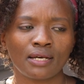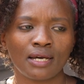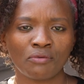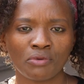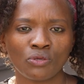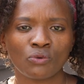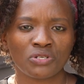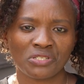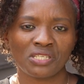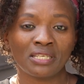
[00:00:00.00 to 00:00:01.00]
a renal
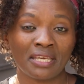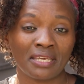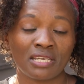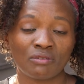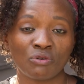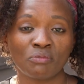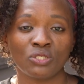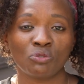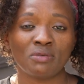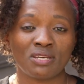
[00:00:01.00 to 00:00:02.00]
nurse in Kenya for me
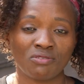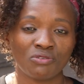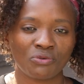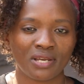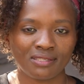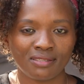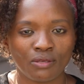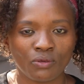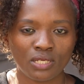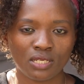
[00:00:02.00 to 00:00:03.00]
to be a renal nurse in the
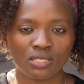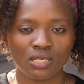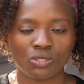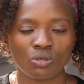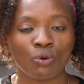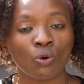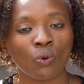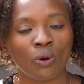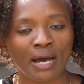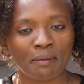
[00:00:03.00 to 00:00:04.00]
United Kingdom, or
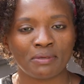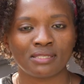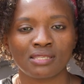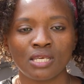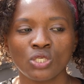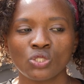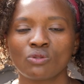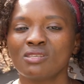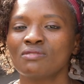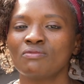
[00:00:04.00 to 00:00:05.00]
what happens? So
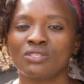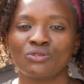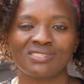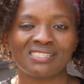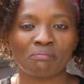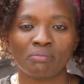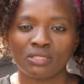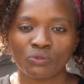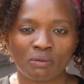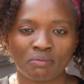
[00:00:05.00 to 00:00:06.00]
this video is simply
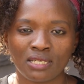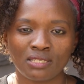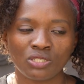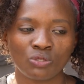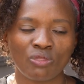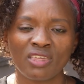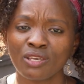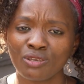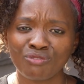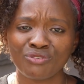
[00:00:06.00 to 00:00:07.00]
to update you.
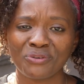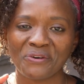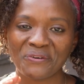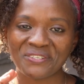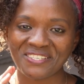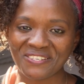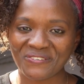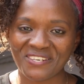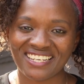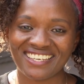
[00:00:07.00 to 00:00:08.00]
Thank you for your
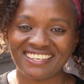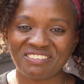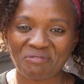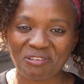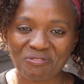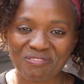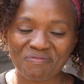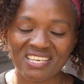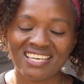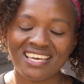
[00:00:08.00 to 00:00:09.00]
continued engagement with
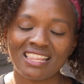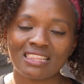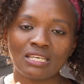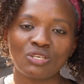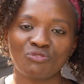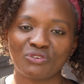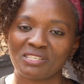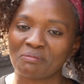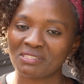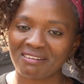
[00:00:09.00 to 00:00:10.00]
me. Thank you for
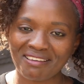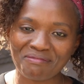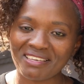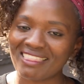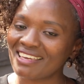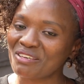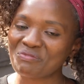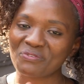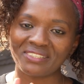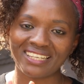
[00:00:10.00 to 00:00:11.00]
subscribing. Thank you
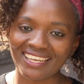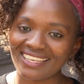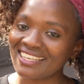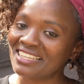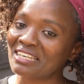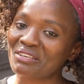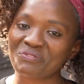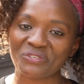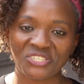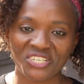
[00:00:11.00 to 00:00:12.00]
for liking. Thank you
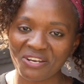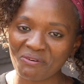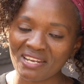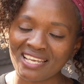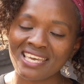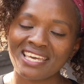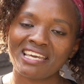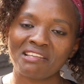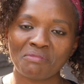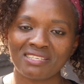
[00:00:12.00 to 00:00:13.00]
for sharing.
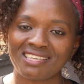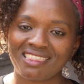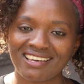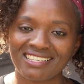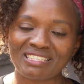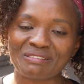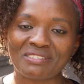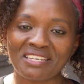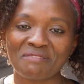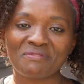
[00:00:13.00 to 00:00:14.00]
And major thanks to
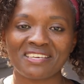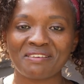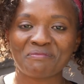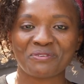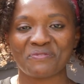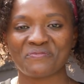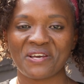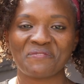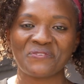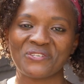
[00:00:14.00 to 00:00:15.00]
Dave Kim
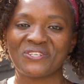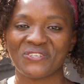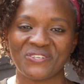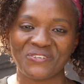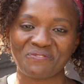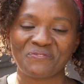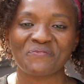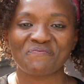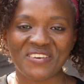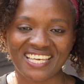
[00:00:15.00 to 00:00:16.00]
254 Studios for
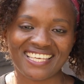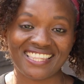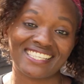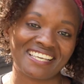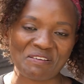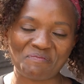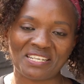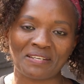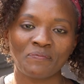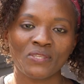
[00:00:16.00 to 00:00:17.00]
making this
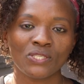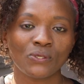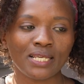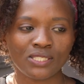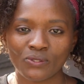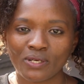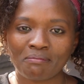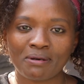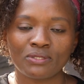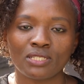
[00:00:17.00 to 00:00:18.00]
happen. So let's talk
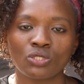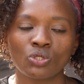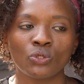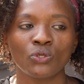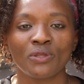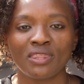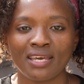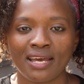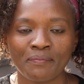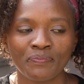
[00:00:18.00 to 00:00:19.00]
about it. So you're
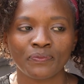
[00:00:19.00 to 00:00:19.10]
there.